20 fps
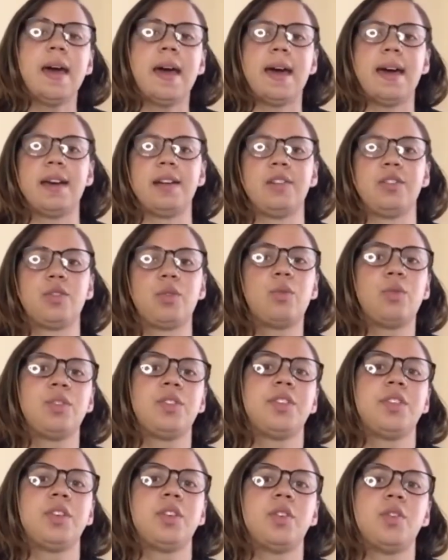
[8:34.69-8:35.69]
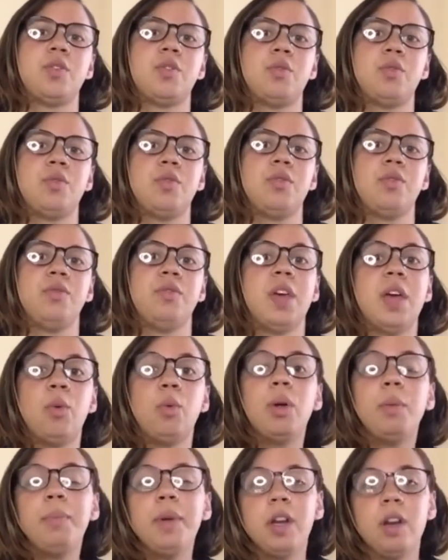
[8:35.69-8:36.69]
And also they
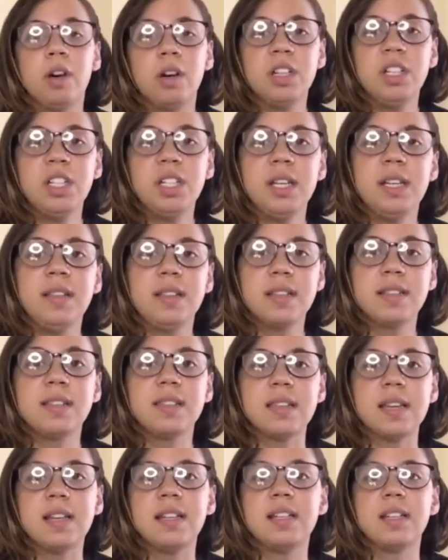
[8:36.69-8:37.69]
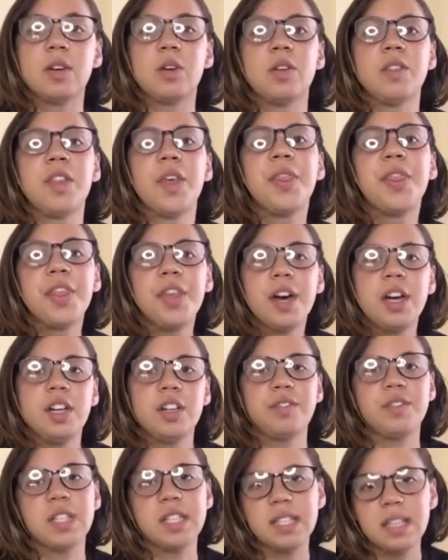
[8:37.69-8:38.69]
will be launching this center on the 3rd
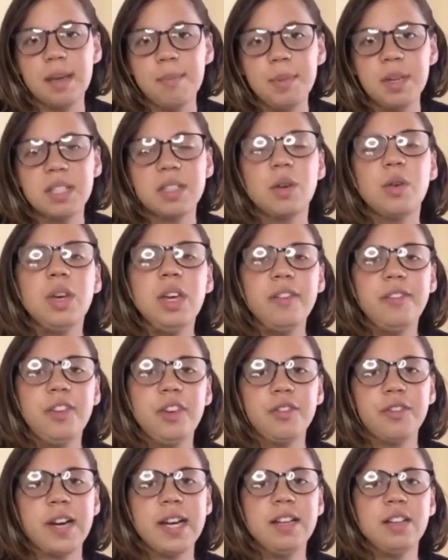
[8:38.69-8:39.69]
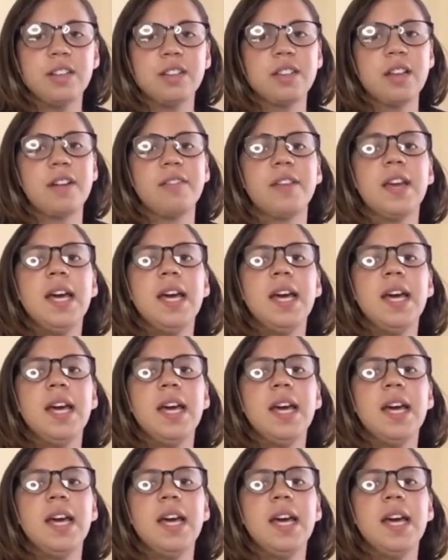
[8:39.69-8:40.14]
of December. So if you find yourself